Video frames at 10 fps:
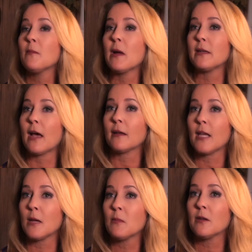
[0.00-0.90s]
day my dad
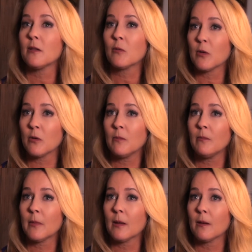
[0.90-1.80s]
came into the room,
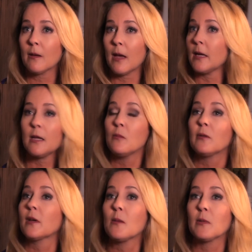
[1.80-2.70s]
and he
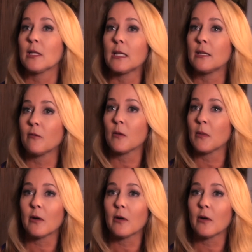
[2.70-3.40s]
was a completely different